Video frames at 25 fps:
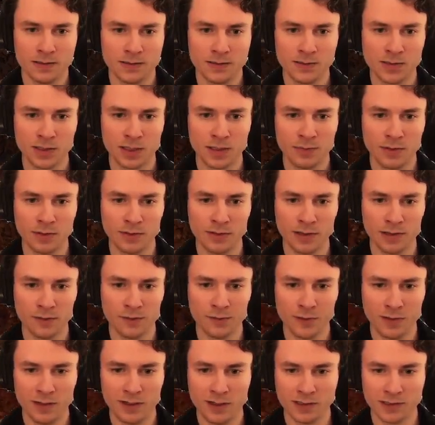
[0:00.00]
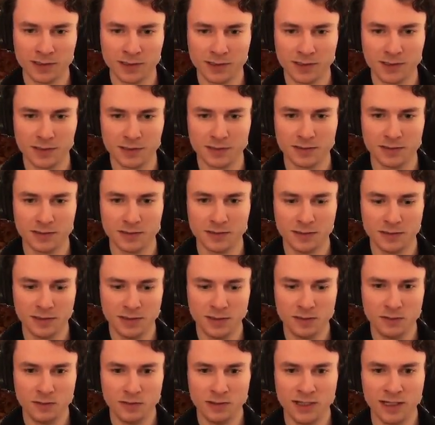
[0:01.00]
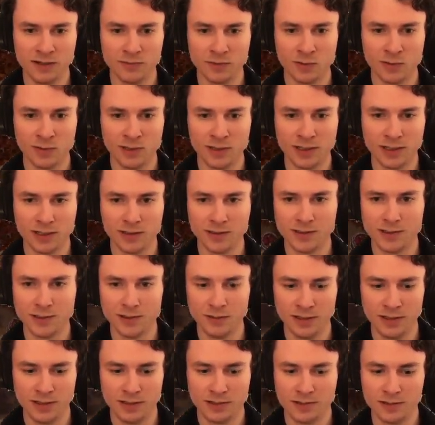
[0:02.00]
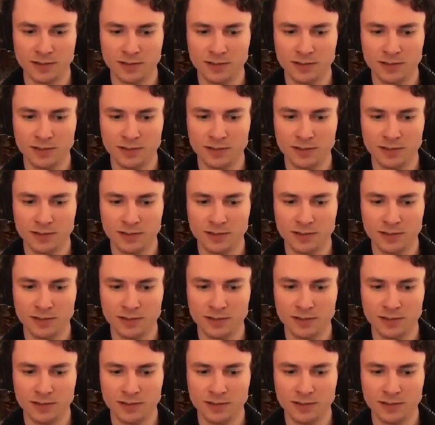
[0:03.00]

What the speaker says: Drop the Ring of Frost. Have her walk into it.